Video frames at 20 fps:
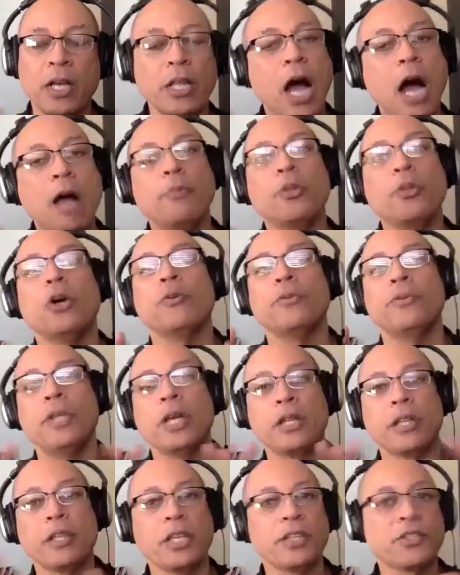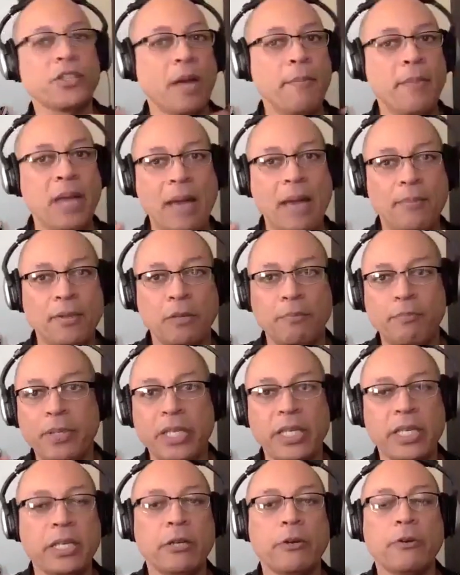None of this. I'm happy to
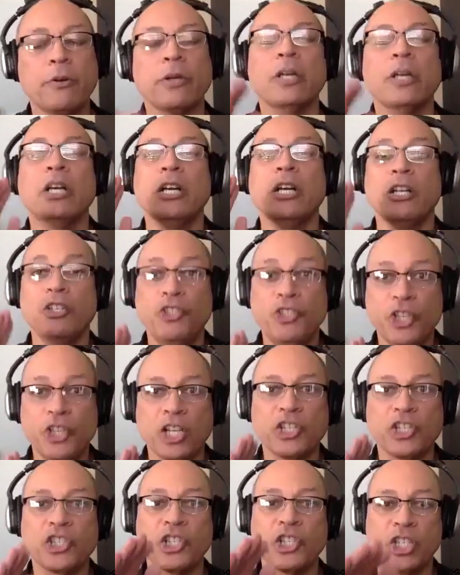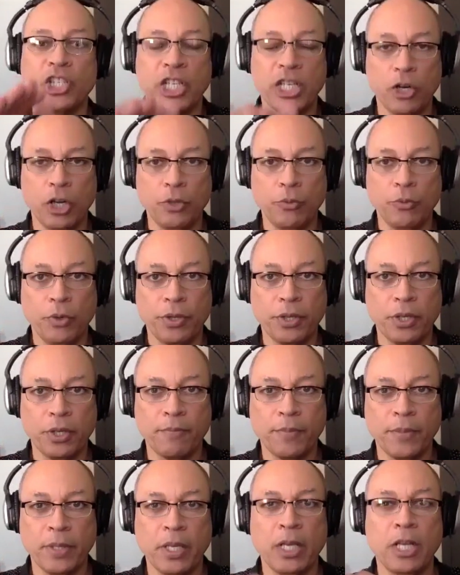be here. Just get on with it.
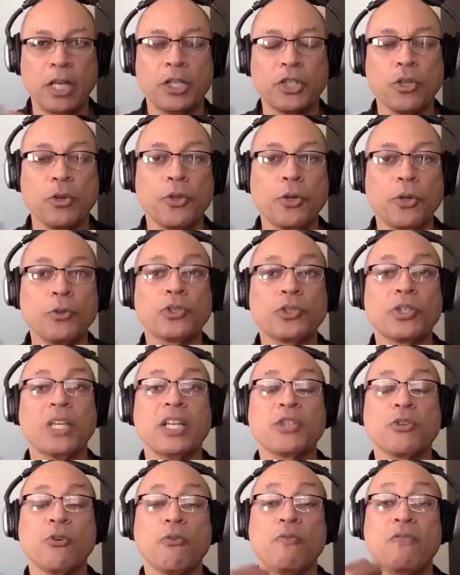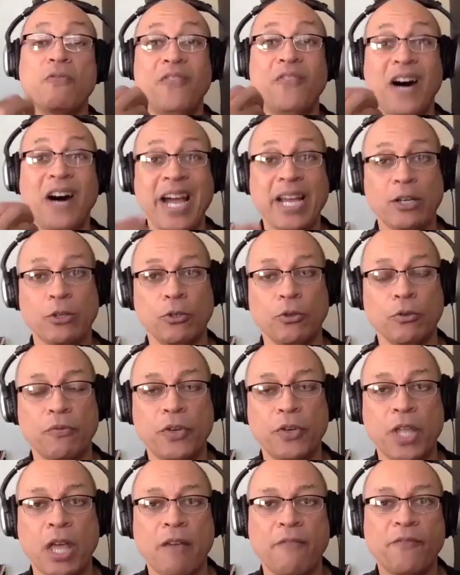So those things are vital
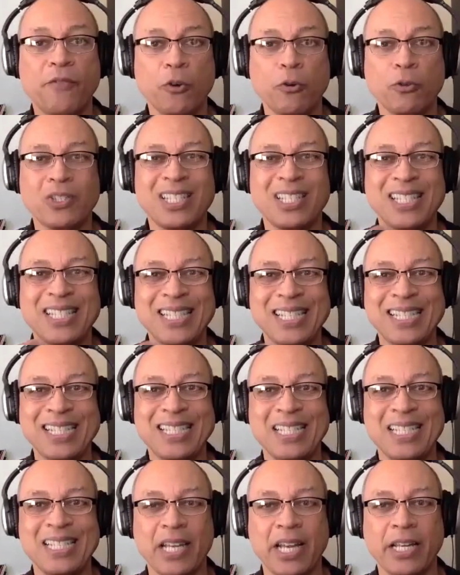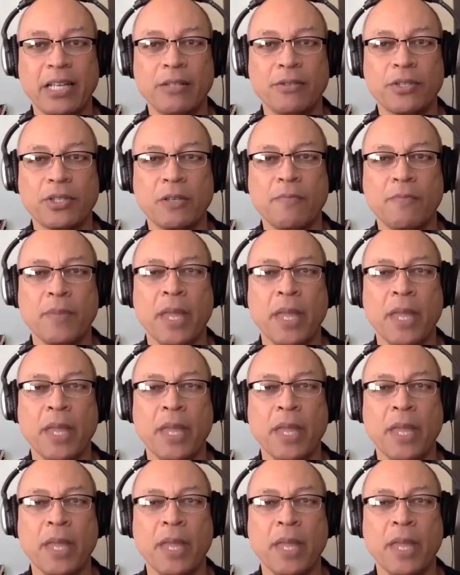for that first 60 seconds.